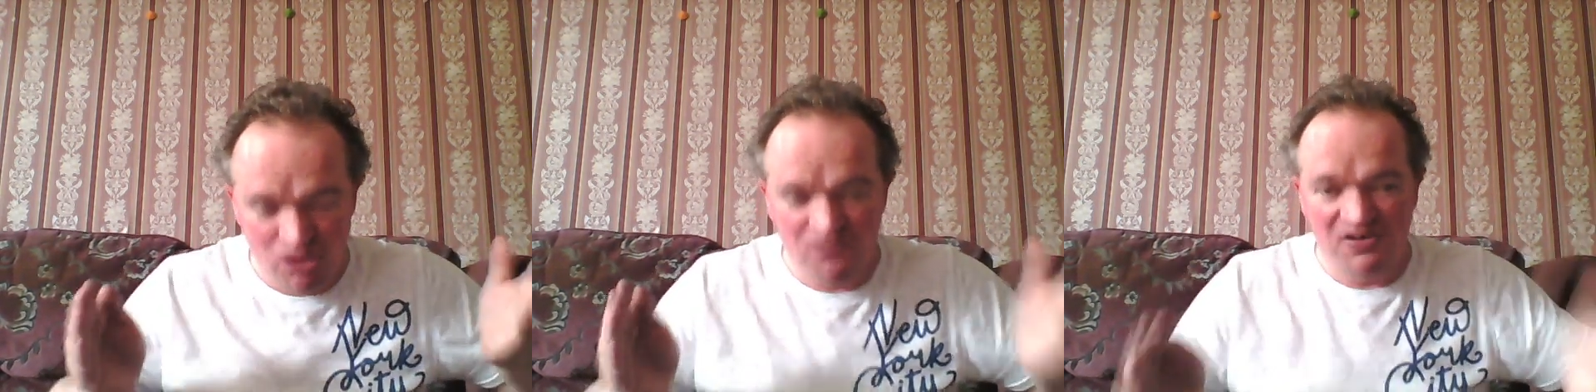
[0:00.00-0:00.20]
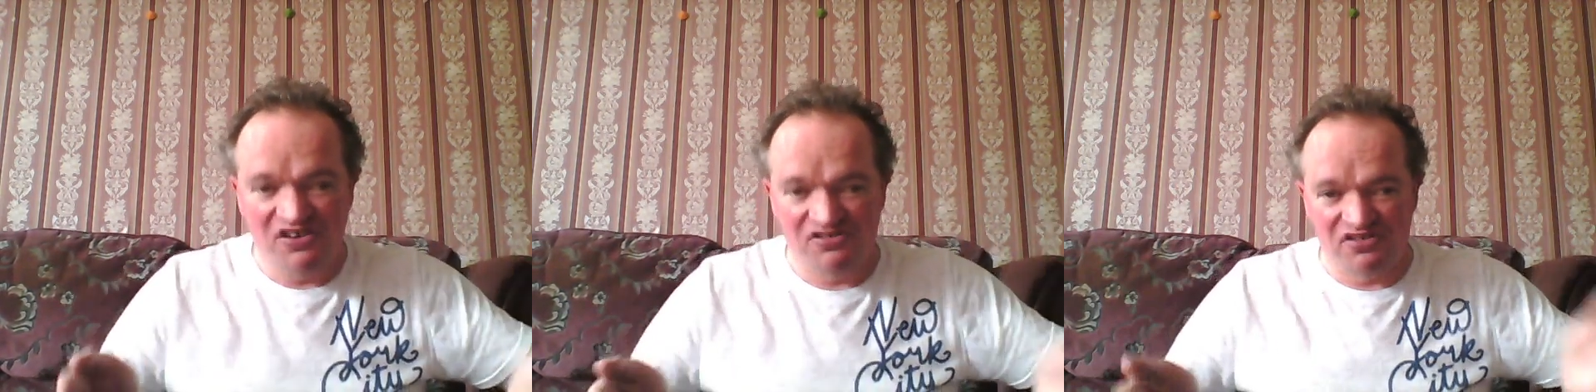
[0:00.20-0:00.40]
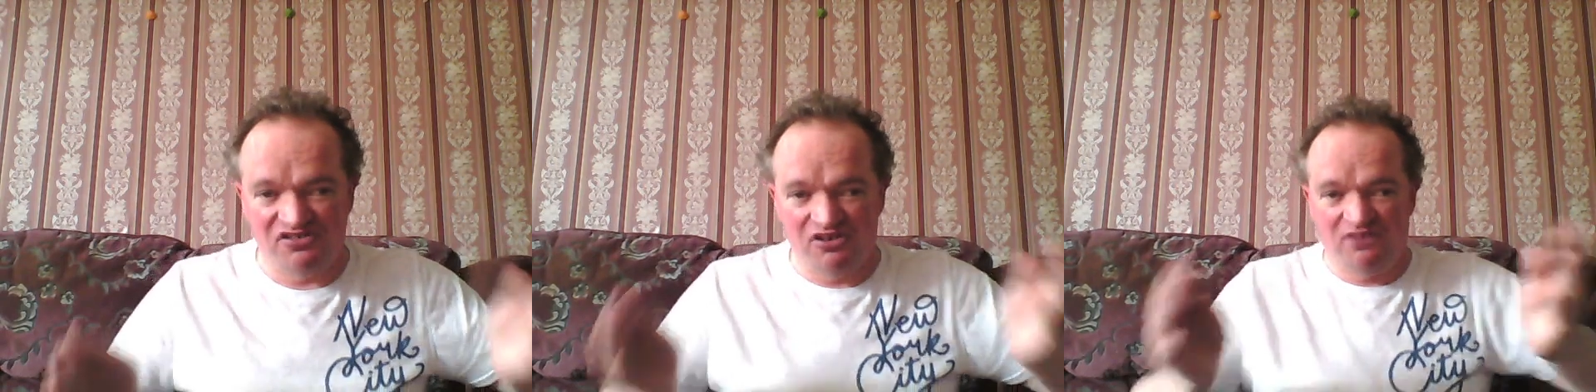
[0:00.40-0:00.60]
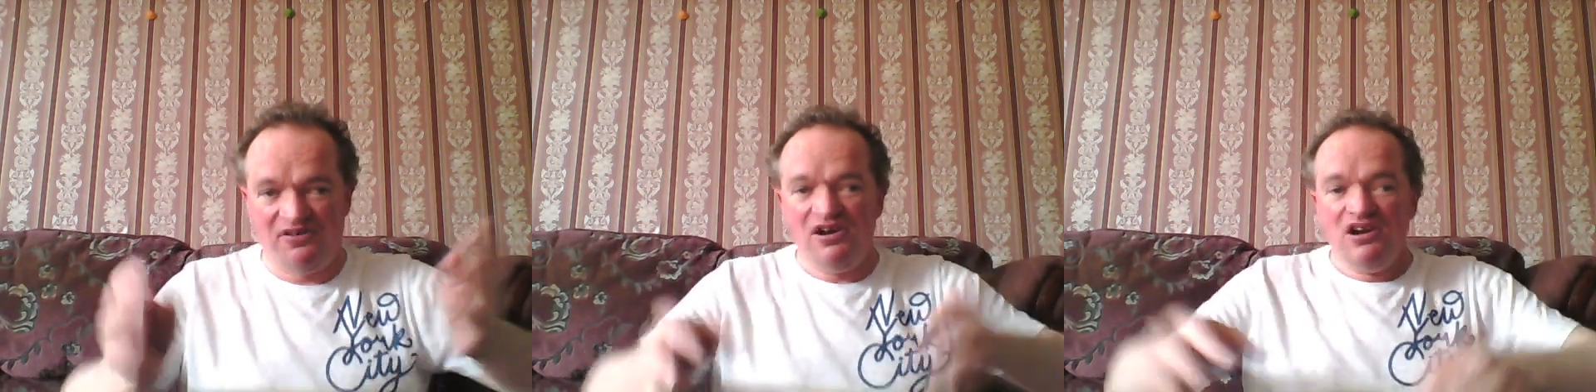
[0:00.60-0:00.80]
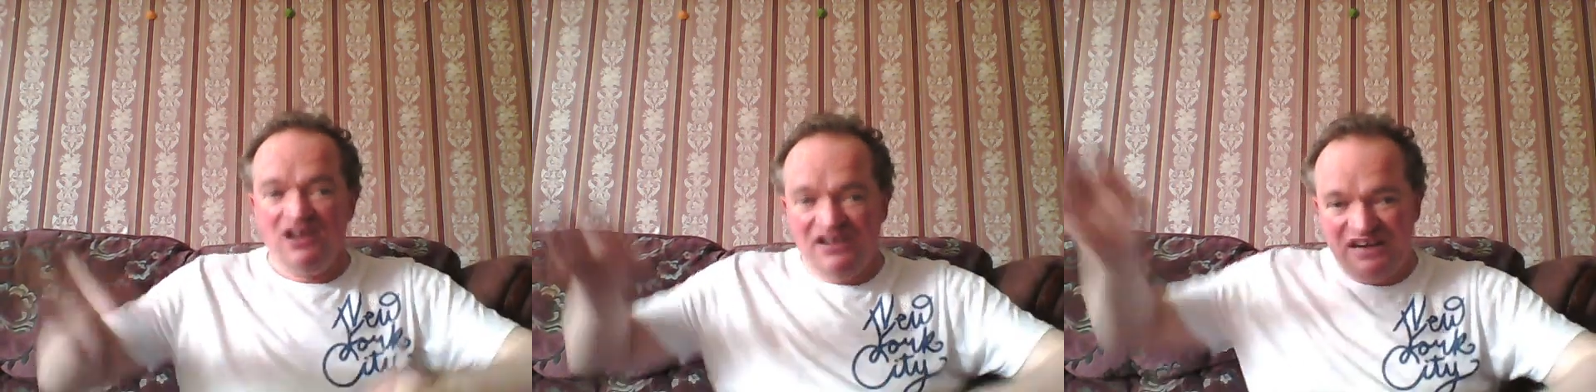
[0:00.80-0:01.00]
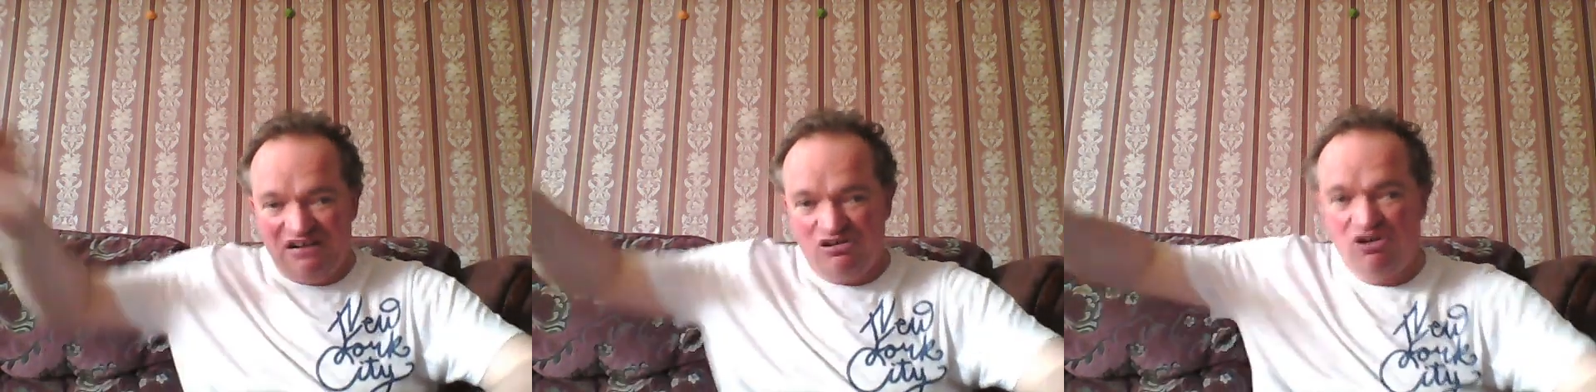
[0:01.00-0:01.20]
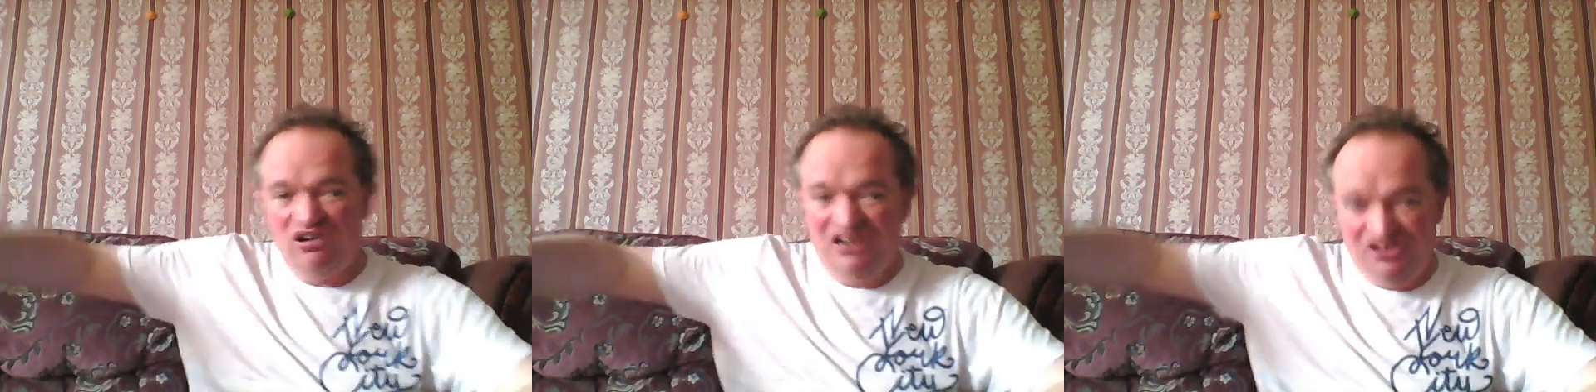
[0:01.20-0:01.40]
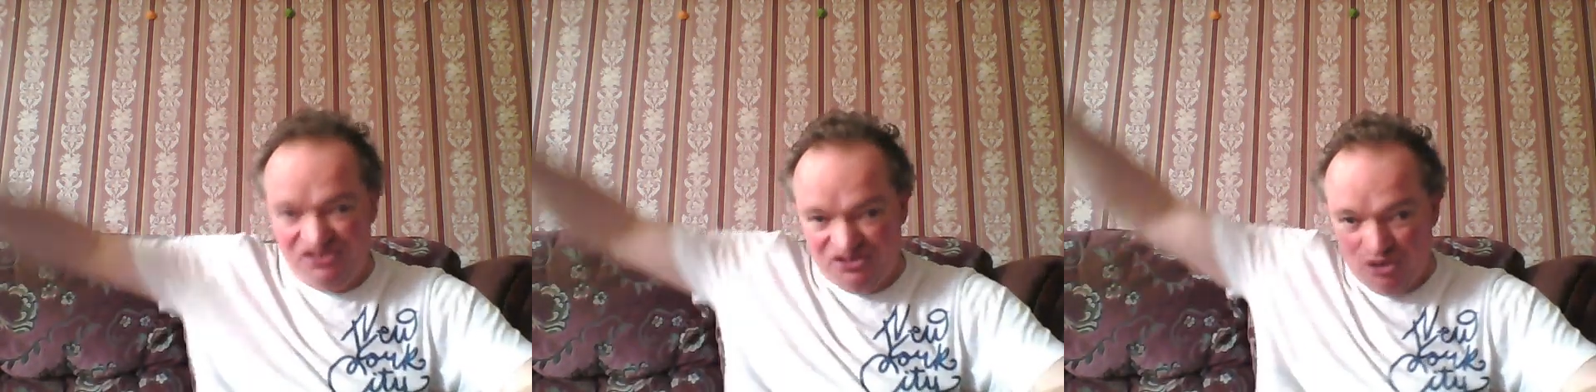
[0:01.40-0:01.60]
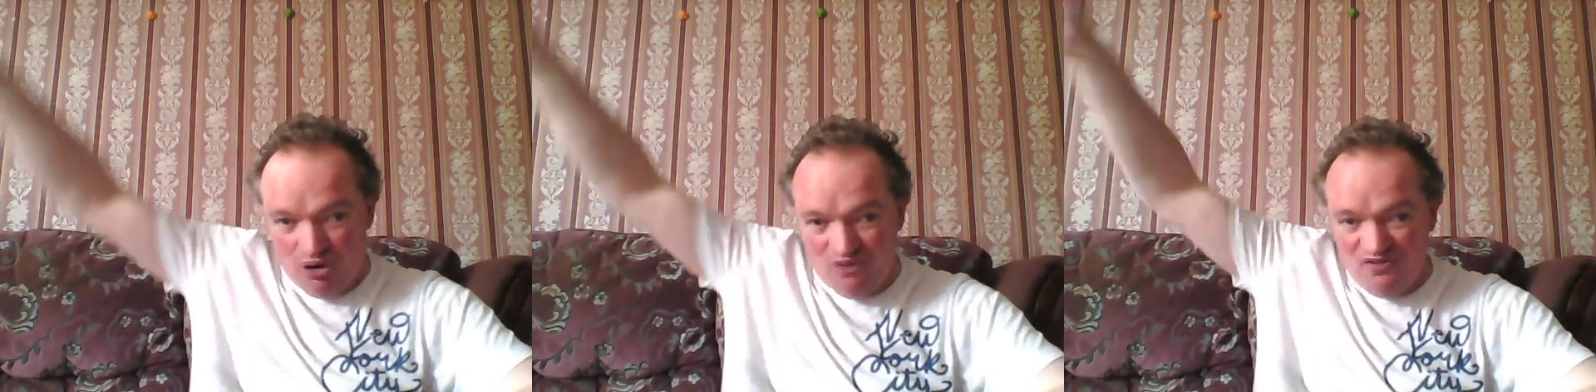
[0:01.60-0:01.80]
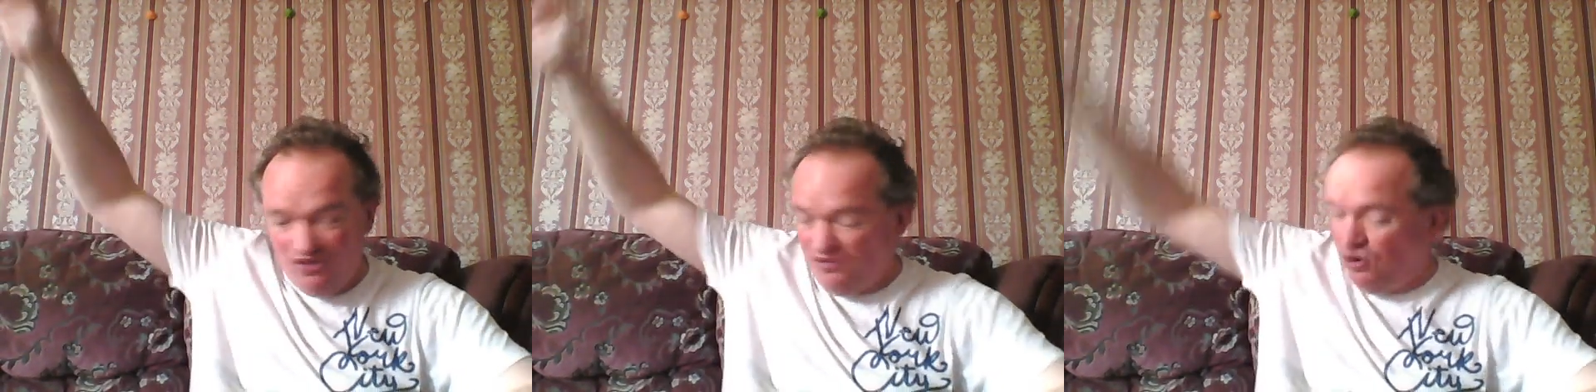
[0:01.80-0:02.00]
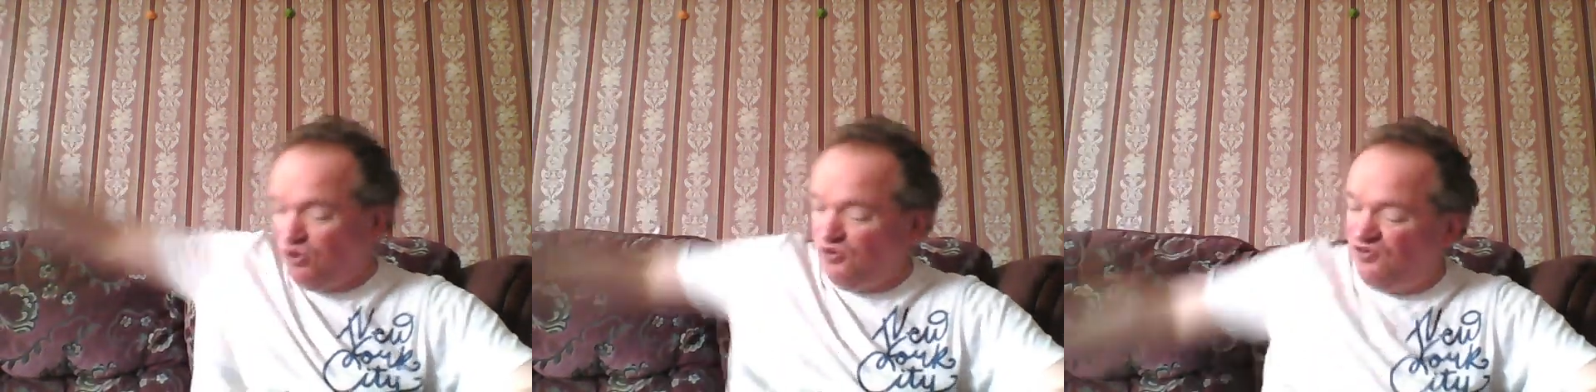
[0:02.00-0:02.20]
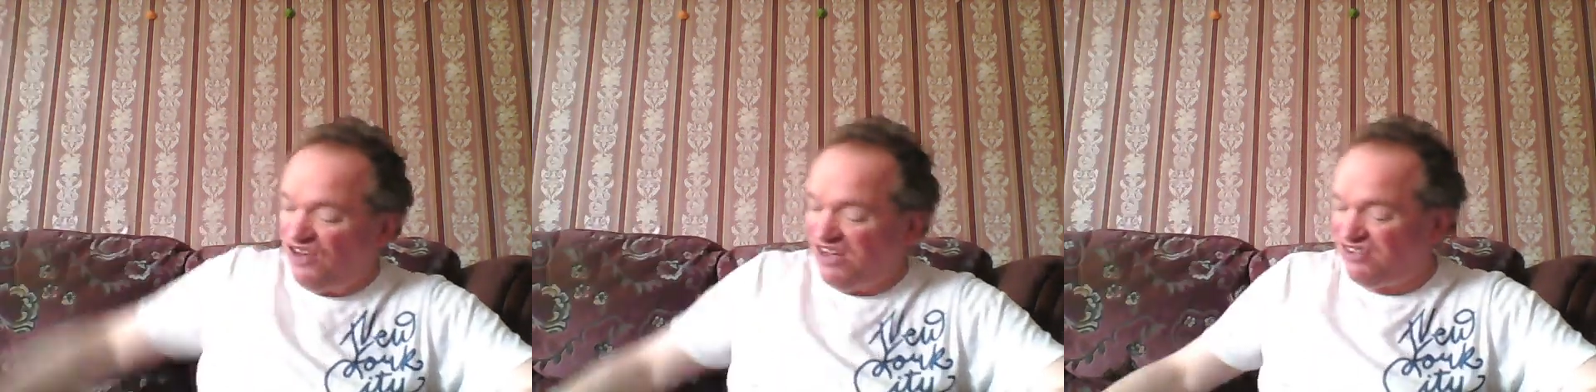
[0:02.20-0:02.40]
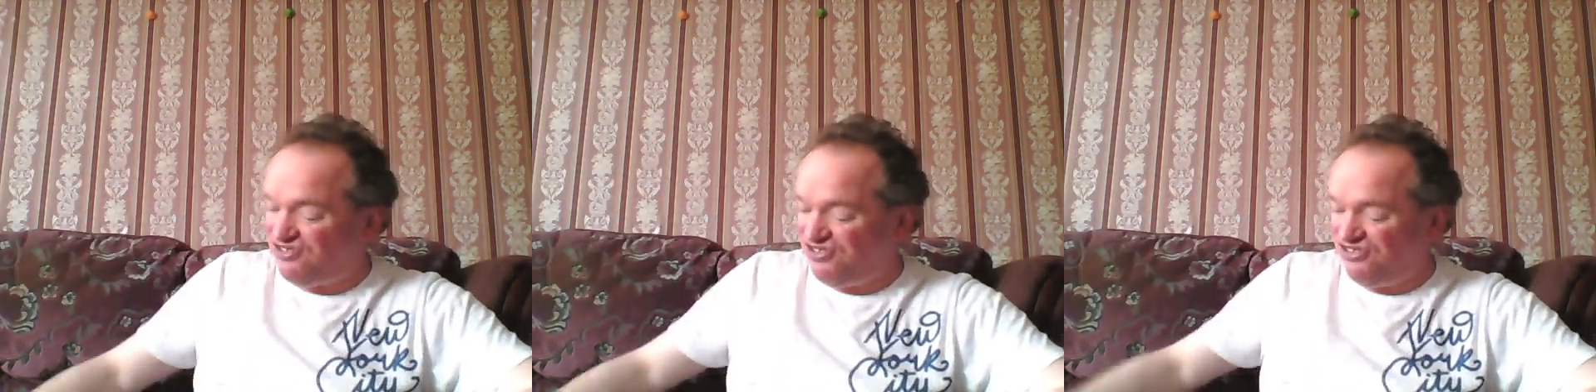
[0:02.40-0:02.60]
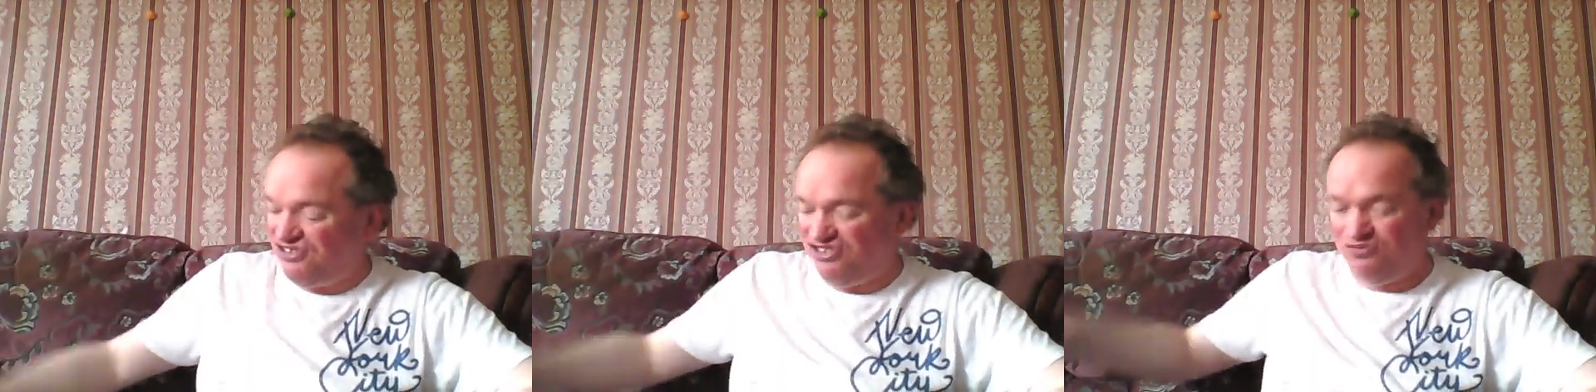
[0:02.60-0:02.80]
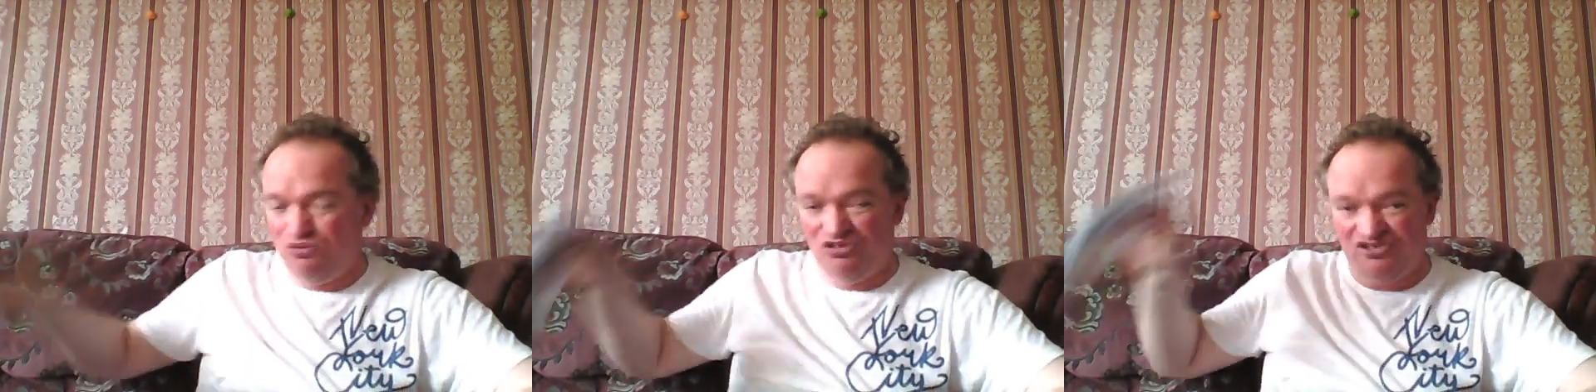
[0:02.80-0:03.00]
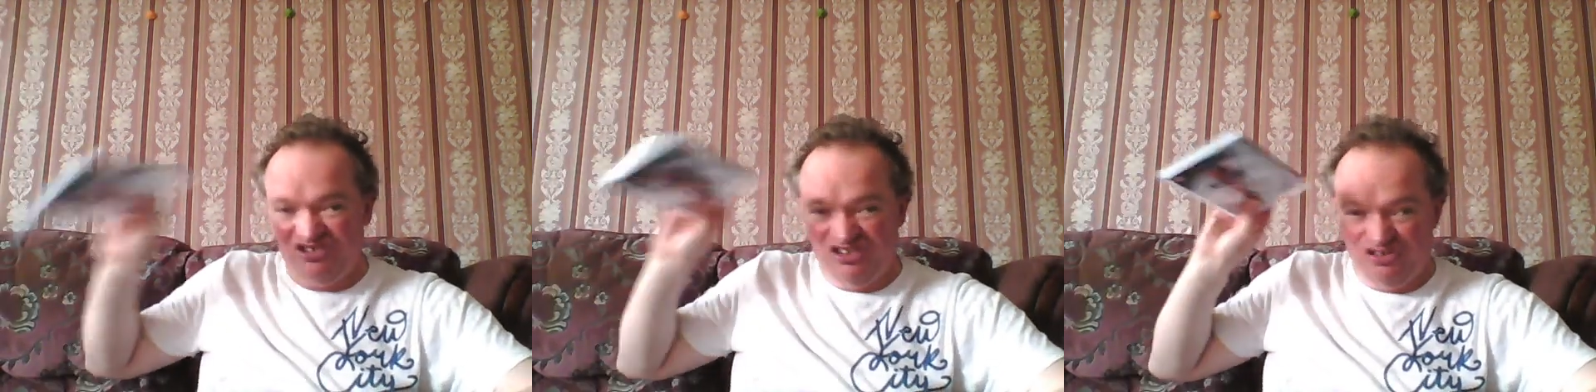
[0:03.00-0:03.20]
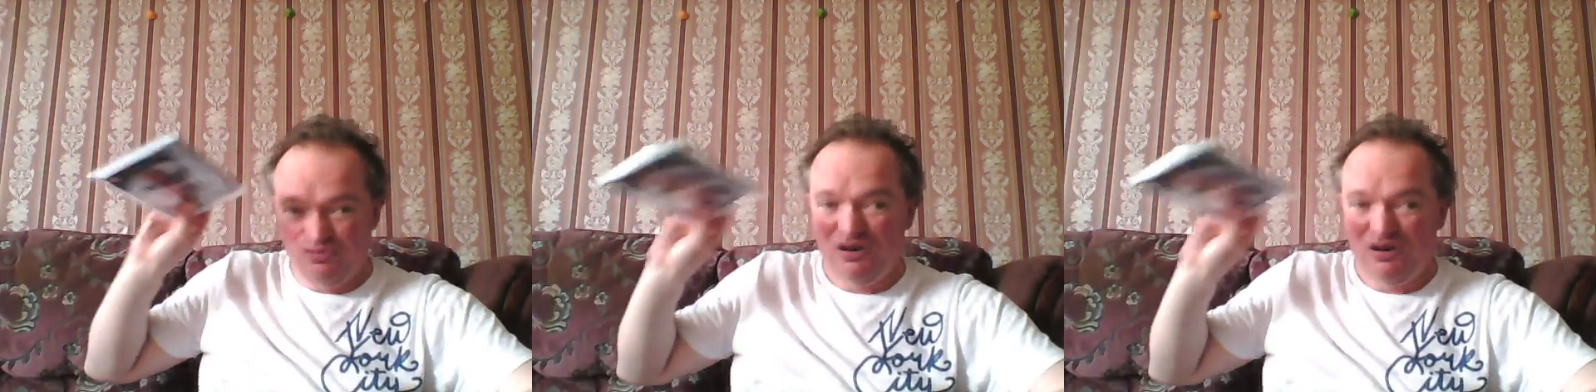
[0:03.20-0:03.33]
Moviedrone type movies that I've now got a list of,